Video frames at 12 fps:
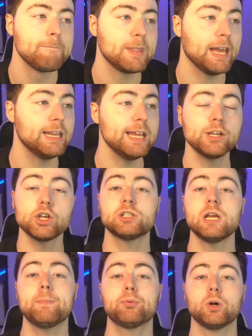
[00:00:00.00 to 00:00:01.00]
And he is just
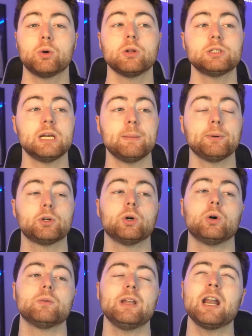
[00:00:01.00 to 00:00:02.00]
a
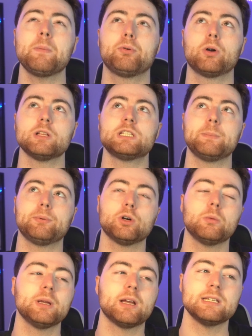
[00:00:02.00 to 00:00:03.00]
prototypical, not a prototypical
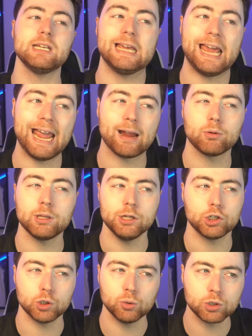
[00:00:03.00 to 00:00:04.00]
because he can't really
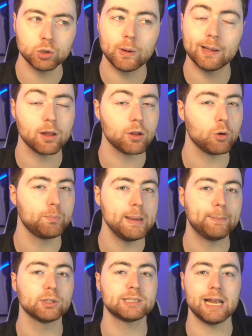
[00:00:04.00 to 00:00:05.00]
shoot too well, although
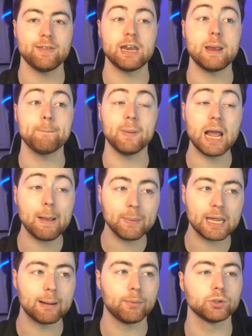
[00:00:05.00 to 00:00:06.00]
people say that he might be
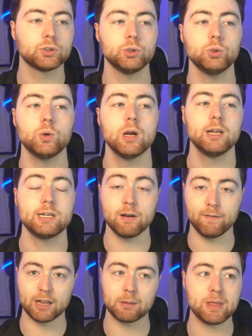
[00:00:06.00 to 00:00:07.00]
able to
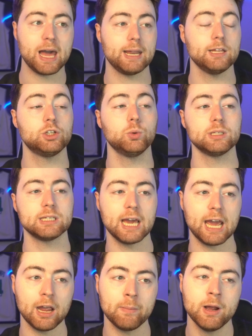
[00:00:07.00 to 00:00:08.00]
develop that into his
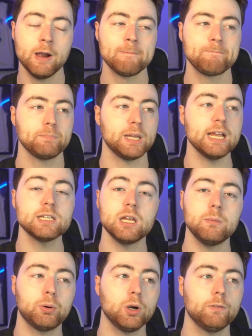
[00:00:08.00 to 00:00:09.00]
game. But he is the
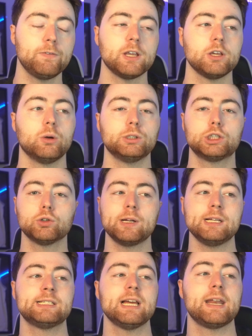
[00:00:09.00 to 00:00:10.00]
perfect, you know, screen
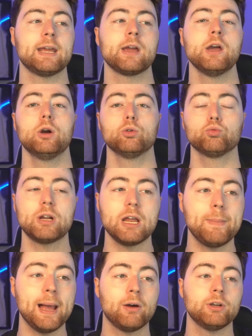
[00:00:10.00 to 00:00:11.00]
setting,
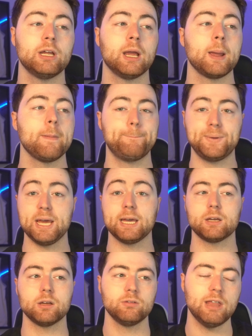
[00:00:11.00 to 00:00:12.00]
rebounding
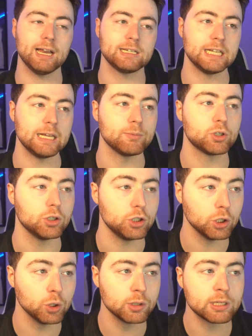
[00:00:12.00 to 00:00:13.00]
big that teams could
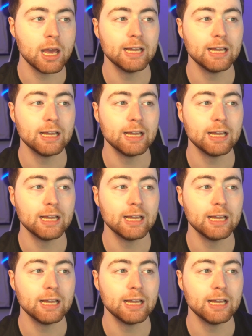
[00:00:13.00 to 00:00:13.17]
use.